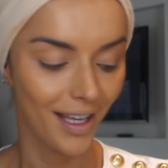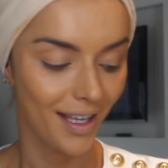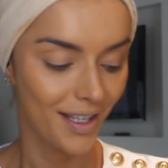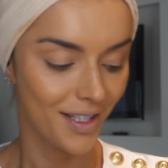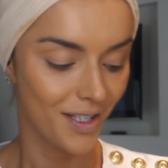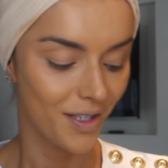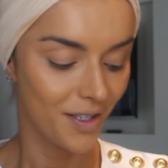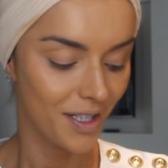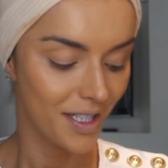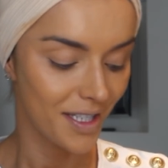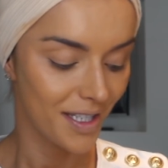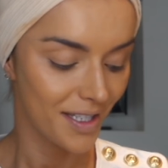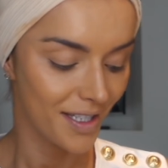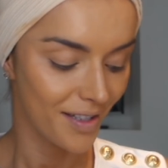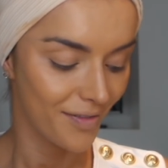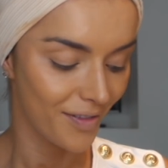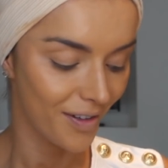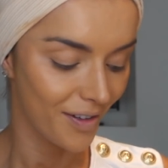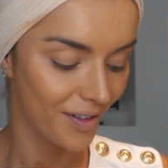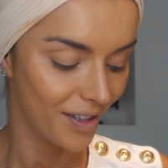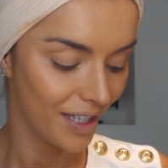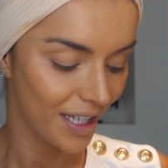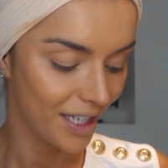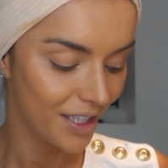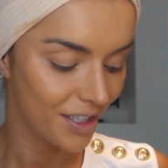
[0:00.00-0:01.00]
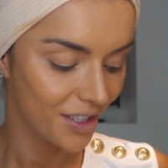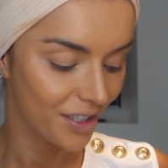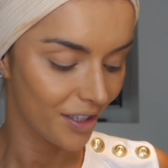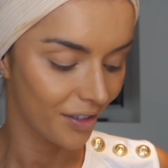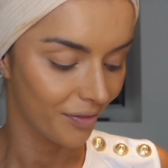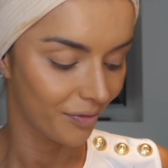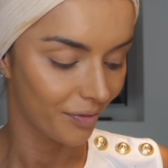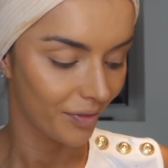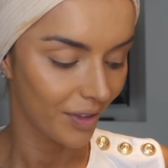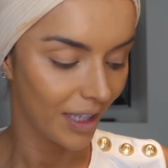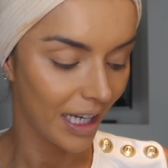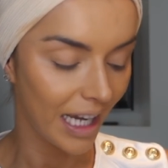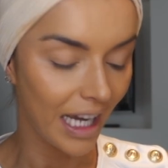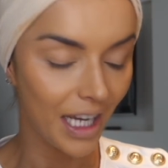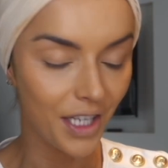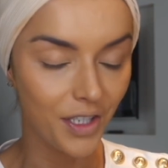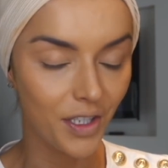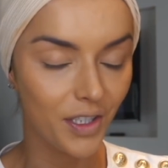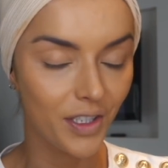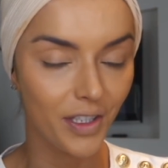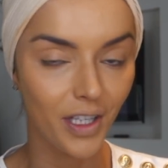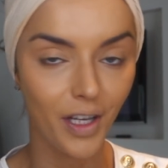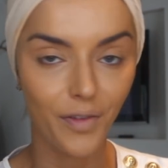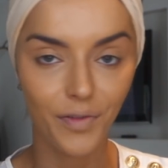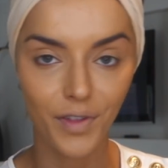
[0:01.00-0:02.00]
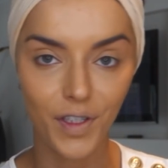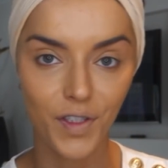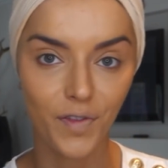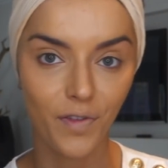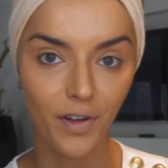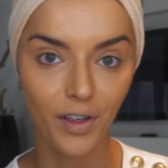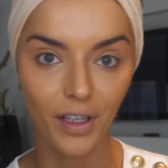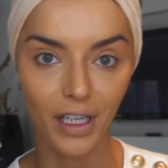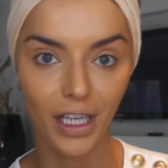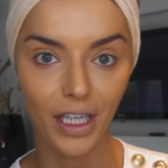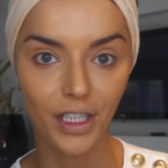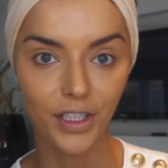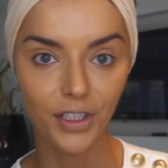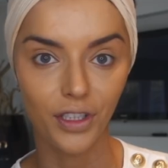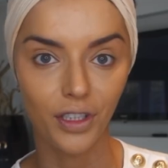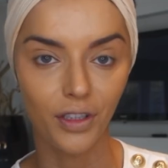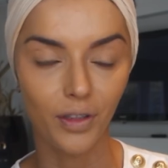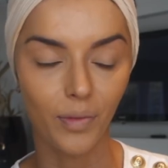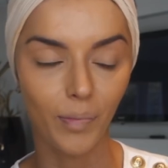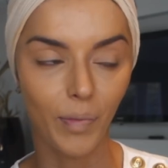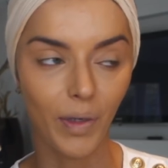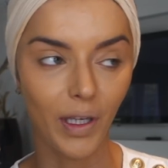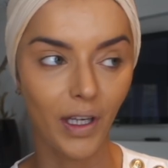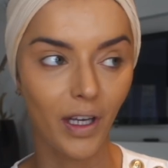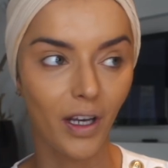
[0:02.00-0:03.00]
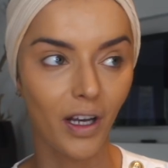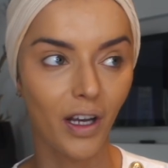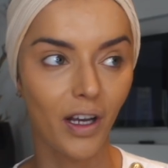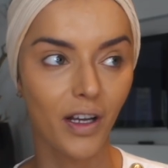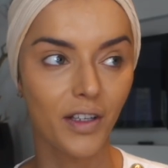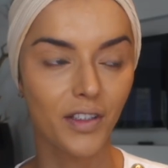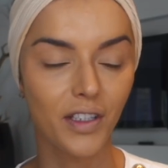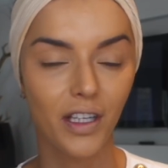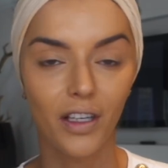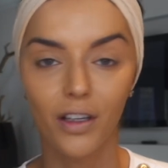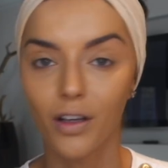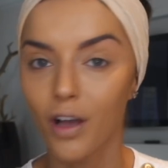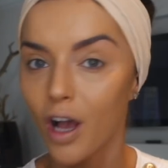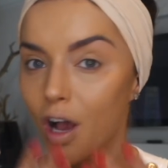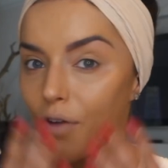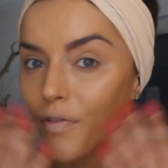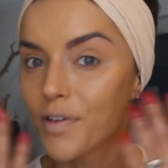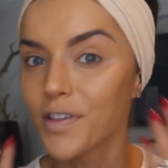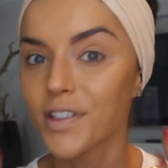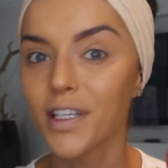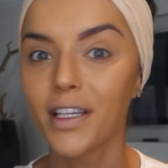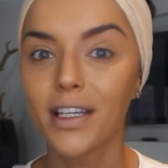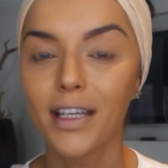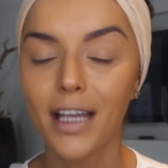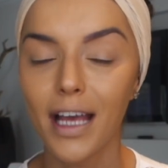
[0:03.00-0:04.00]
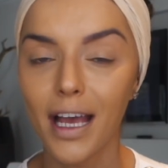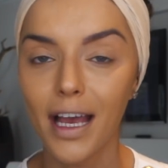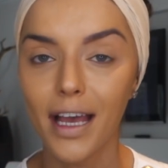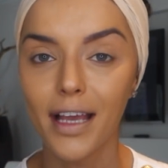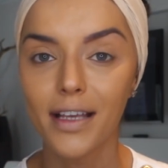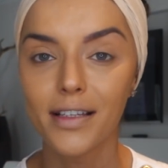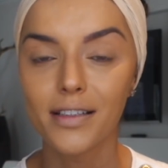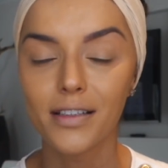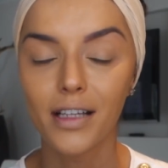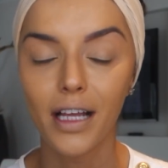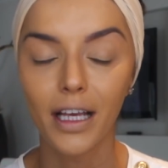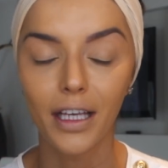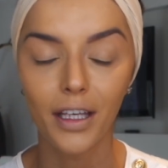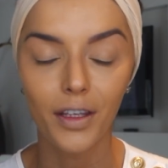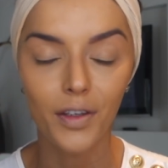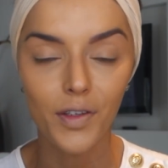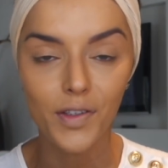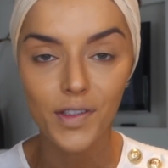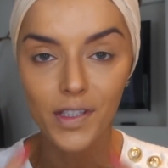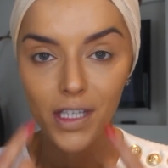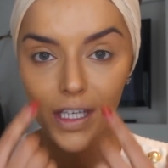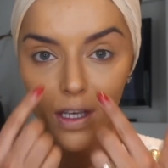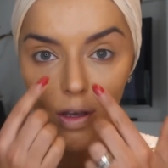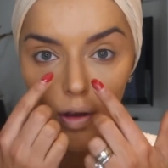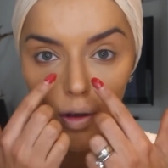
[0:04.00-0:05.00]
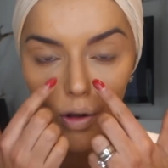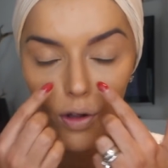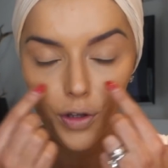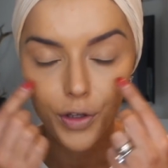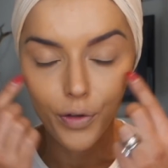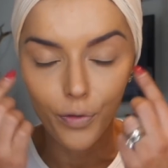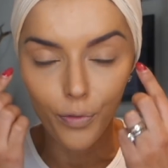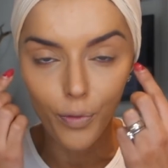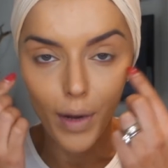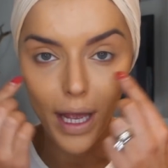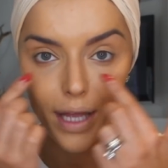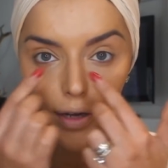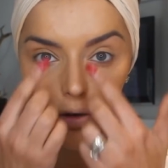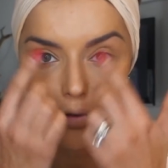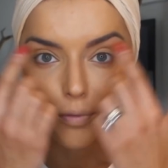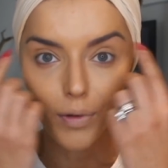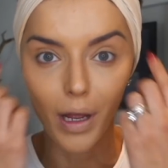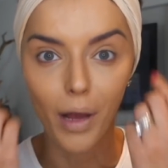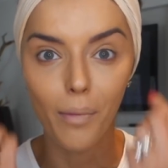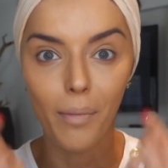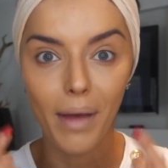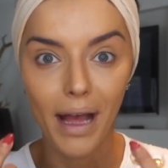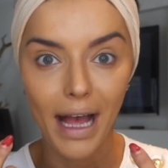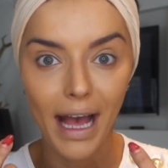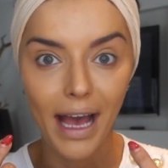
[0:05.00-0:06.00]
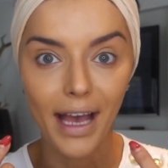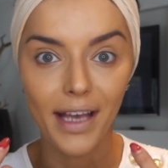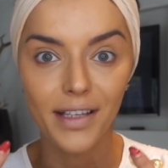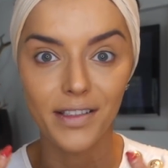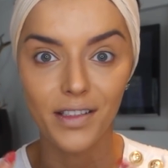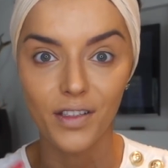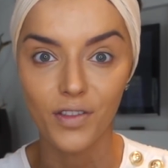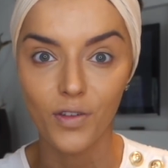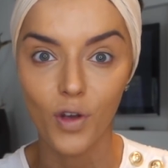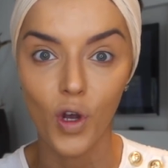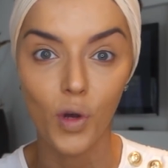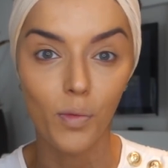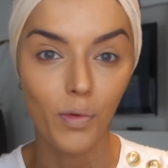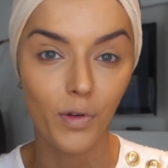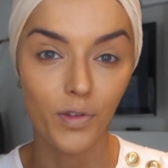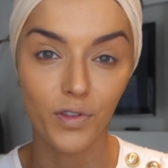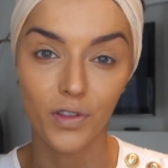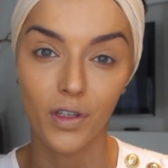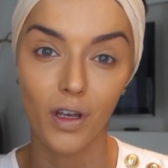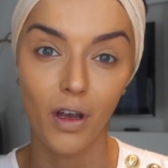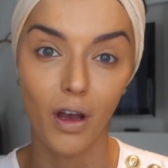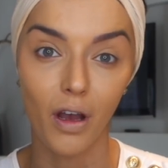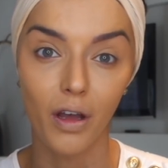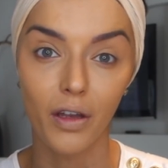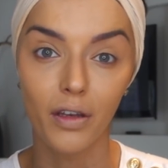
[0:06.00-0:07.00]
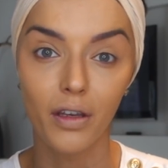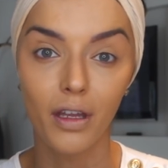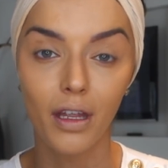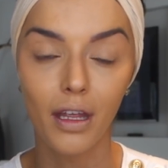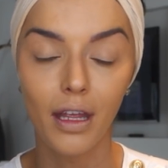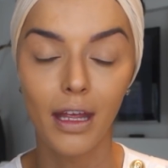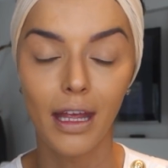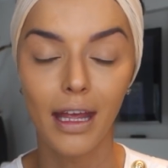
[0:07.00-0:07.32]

So this is the foundation. I just love this foundation because it covers it nice. Like you see, all the red around my eyes is almost gone.